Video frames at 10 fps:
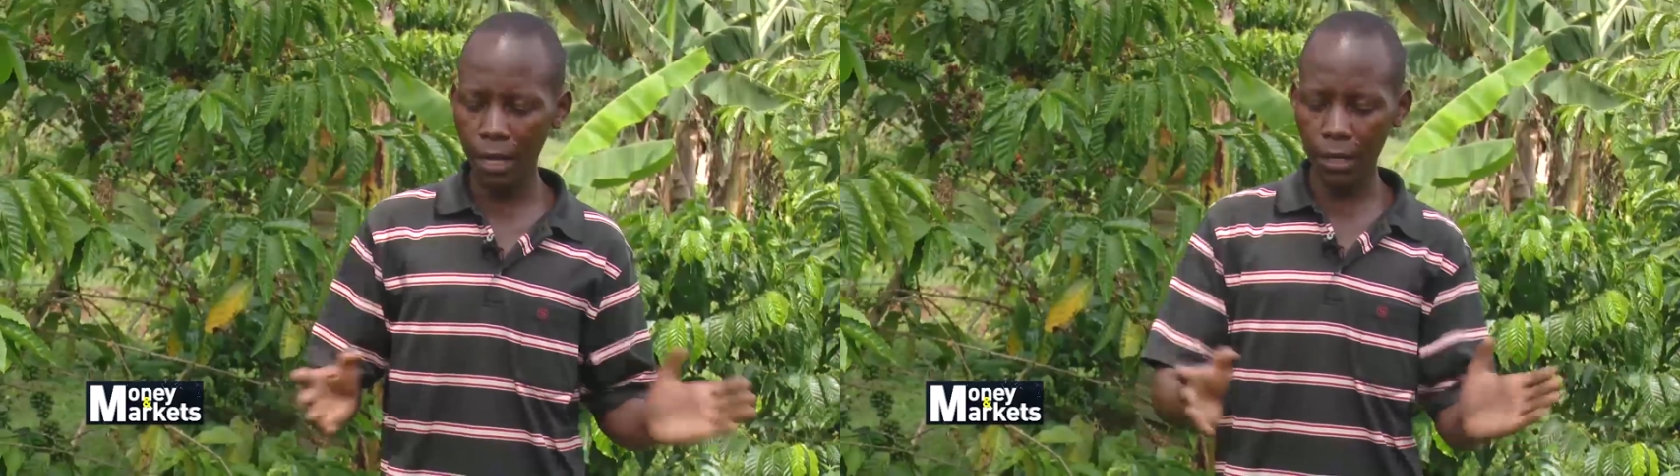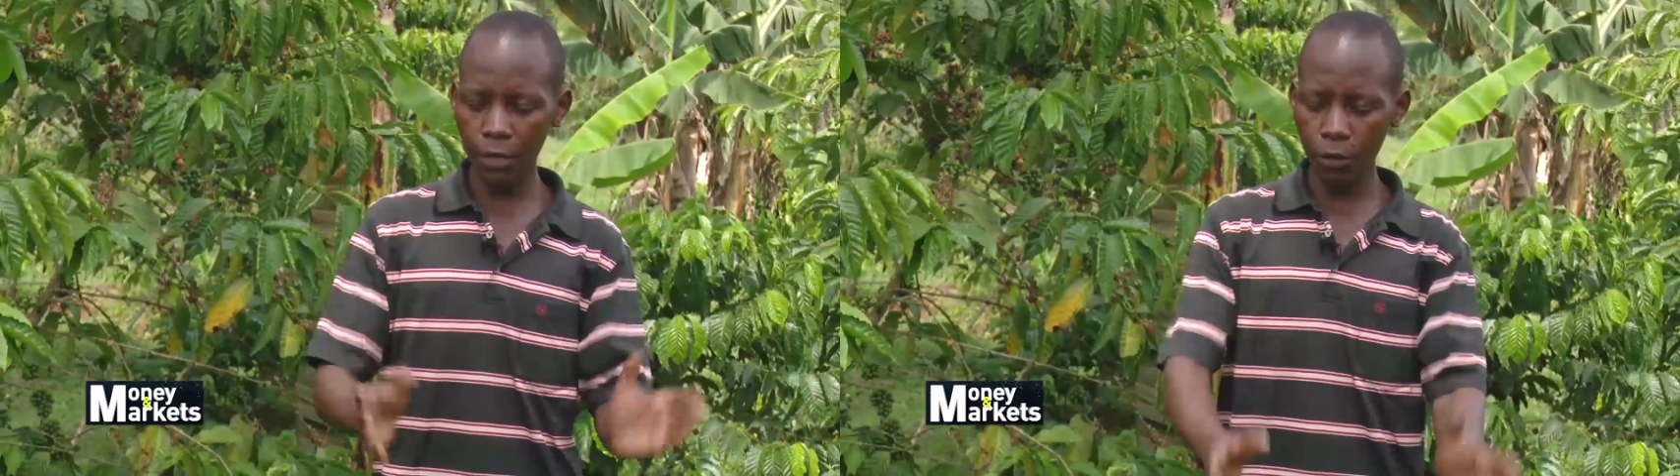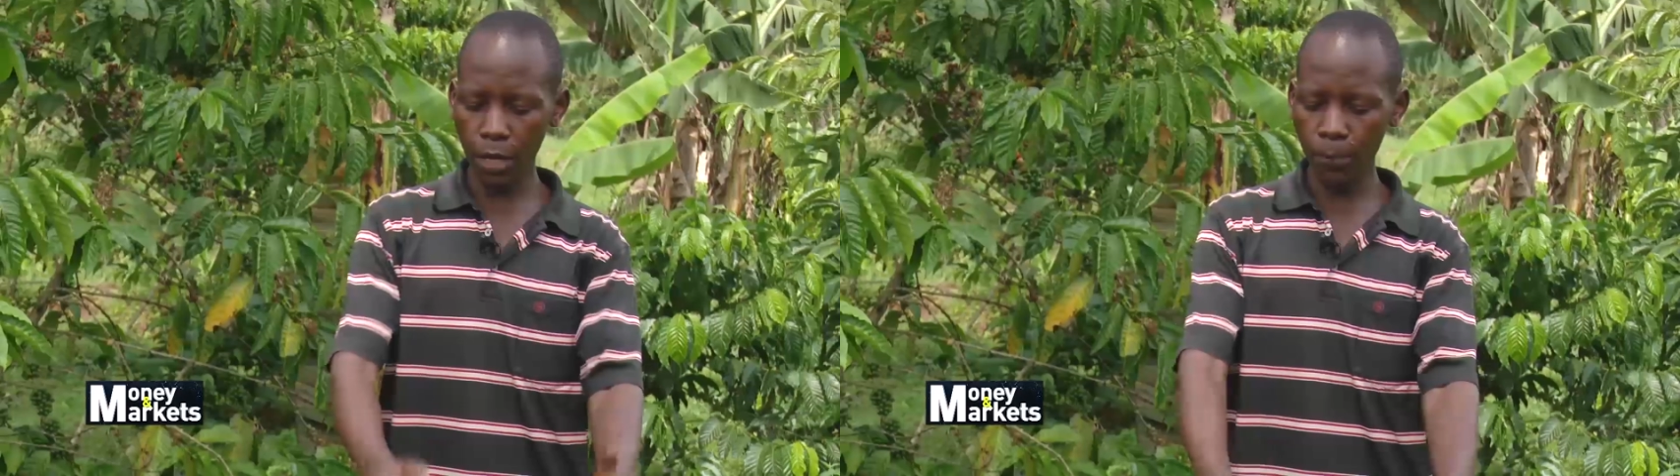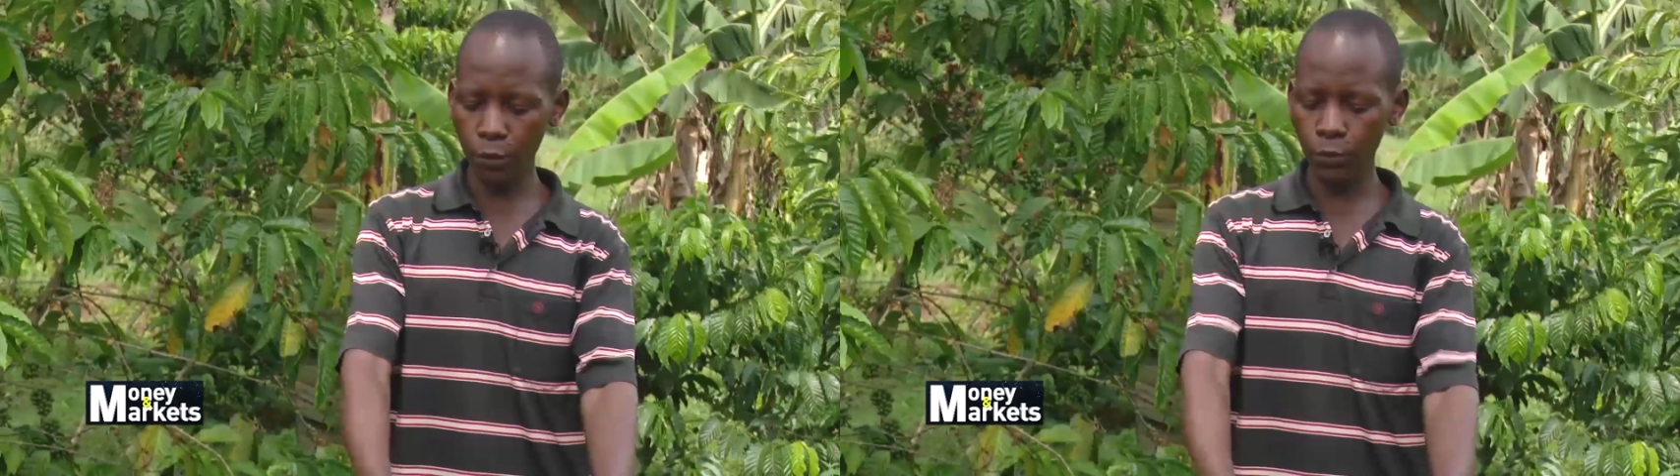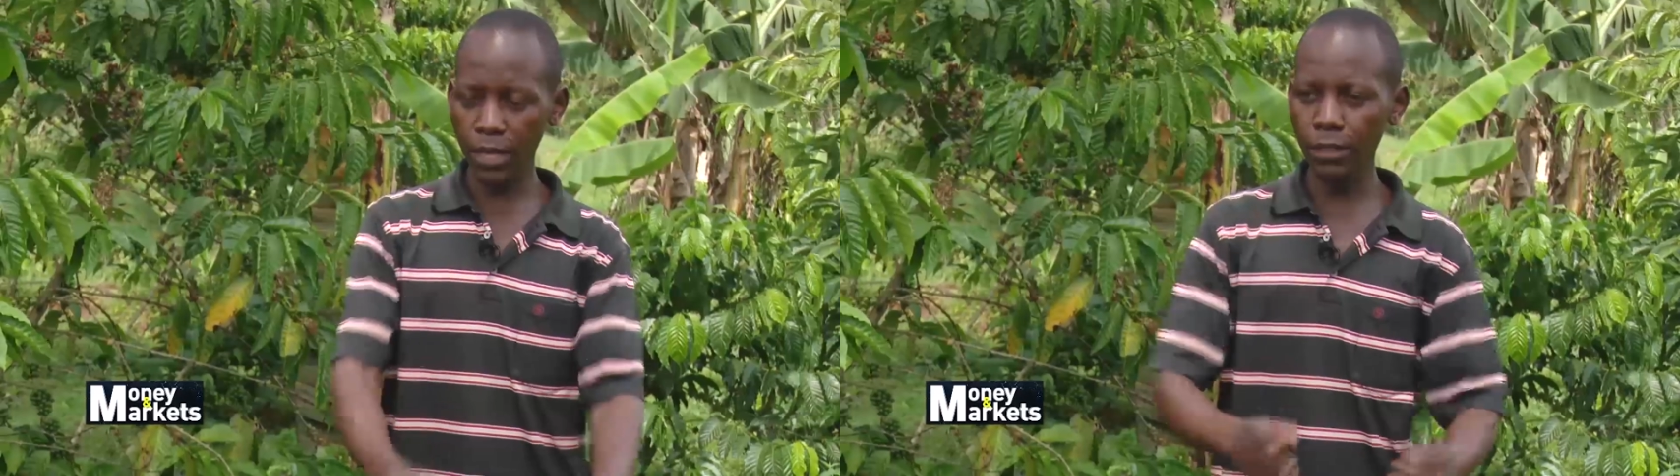and then you are
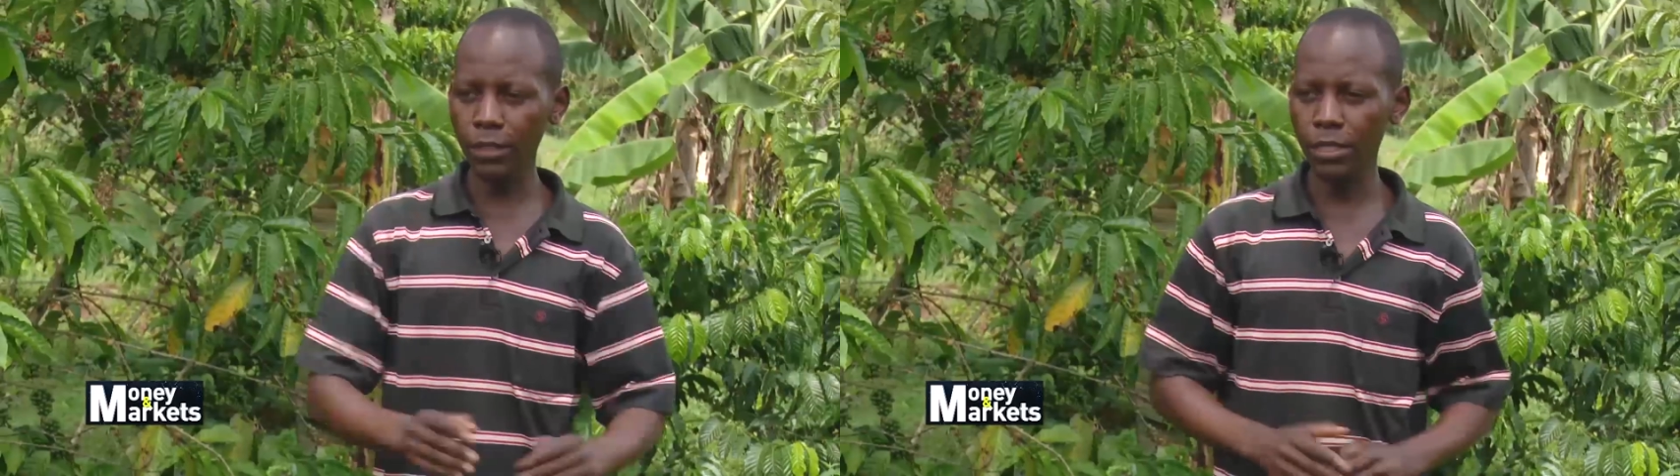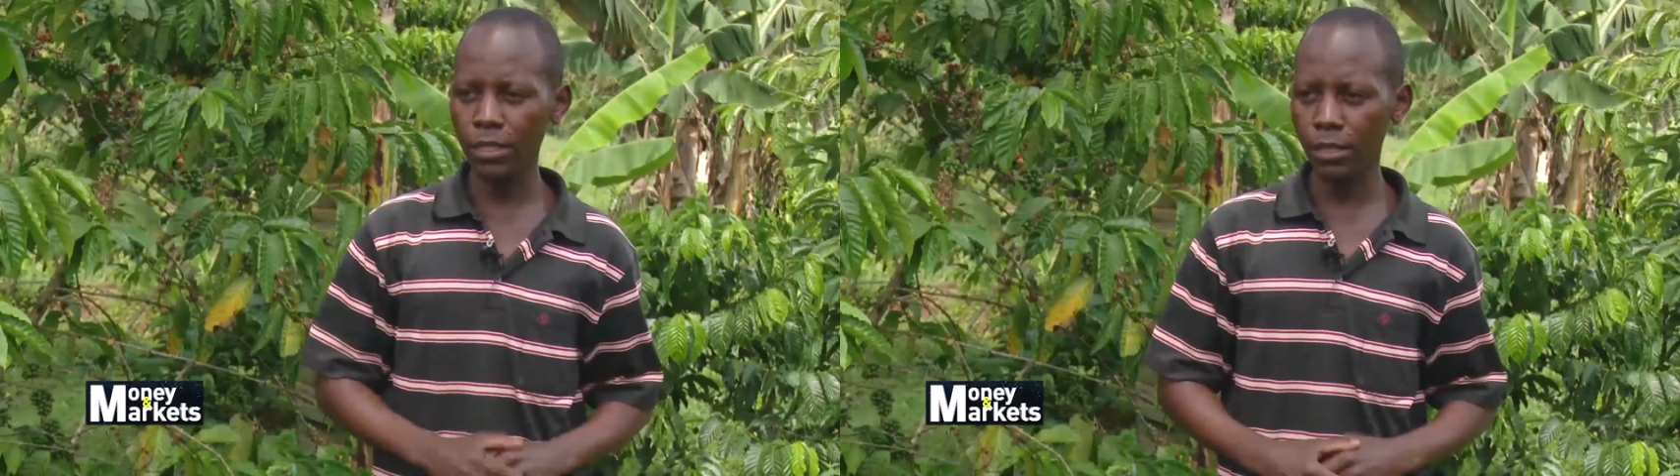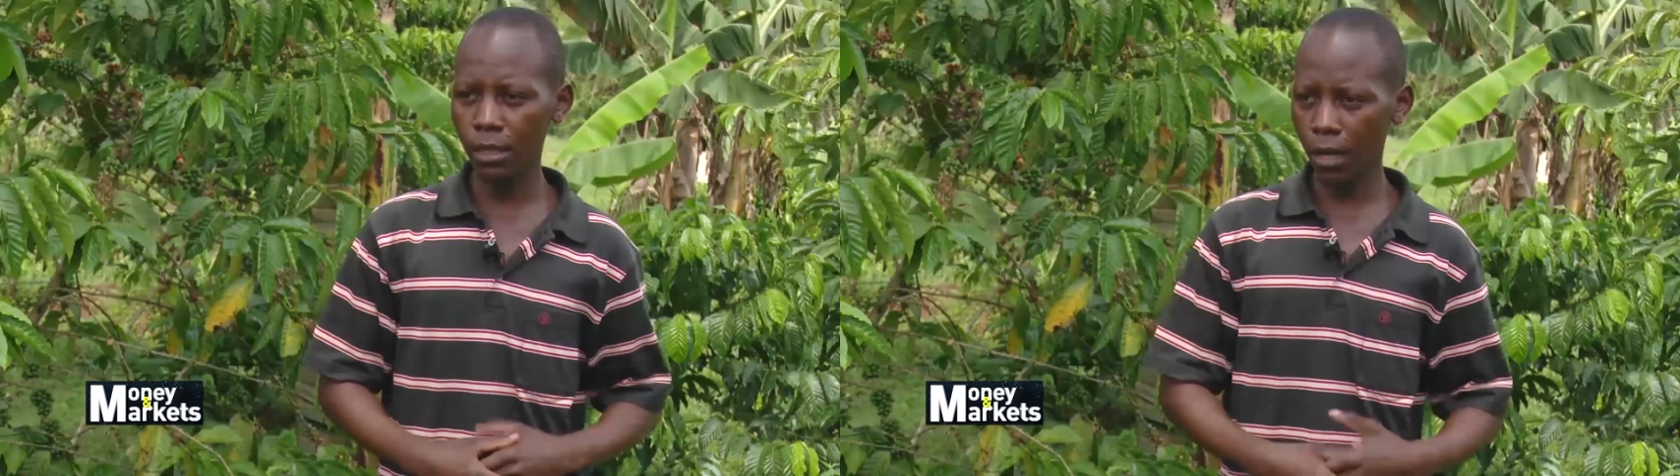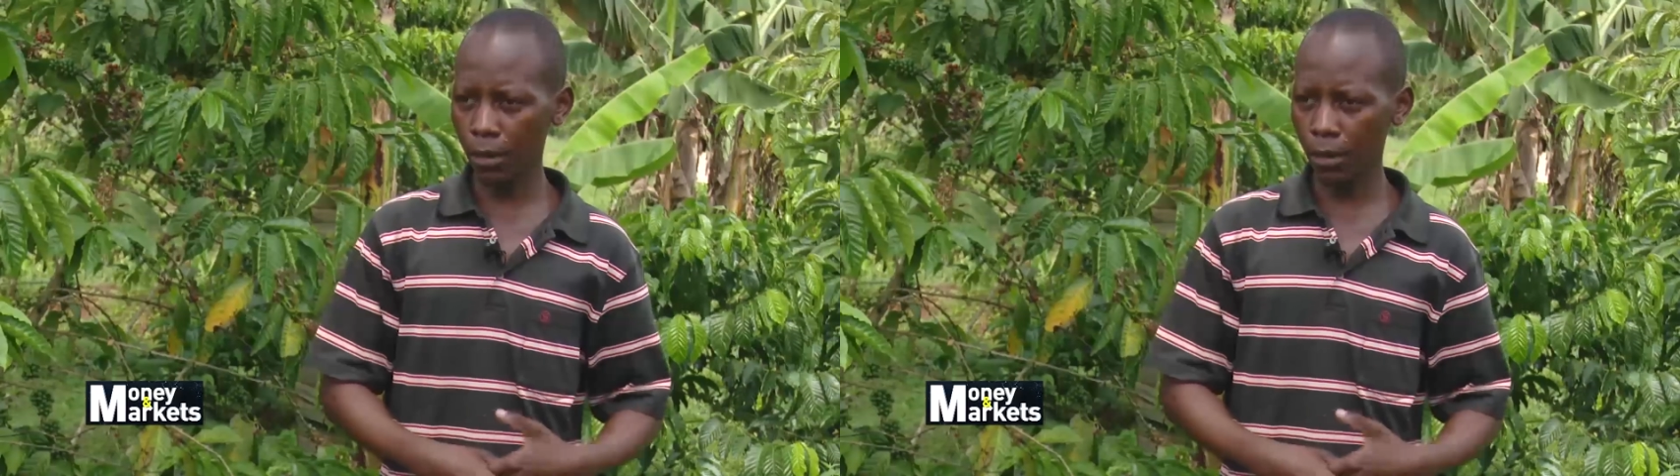able to get this